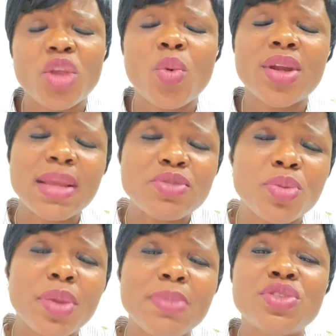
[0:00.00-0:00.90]
You want them
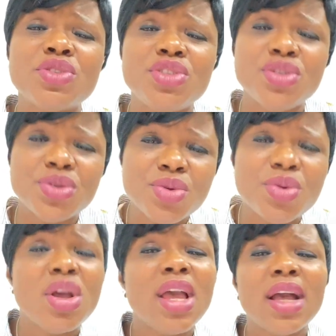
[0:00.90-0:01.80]
to be able to do
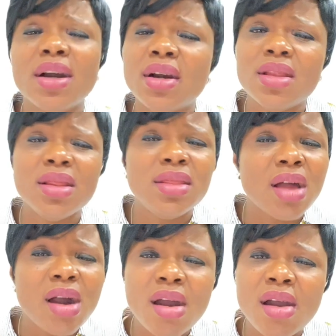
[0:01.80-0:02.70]
a
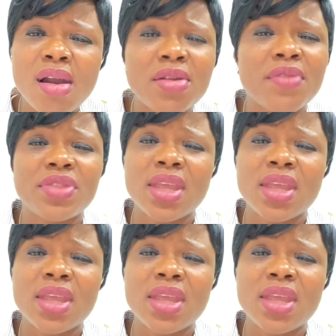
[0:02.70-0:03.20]
lot of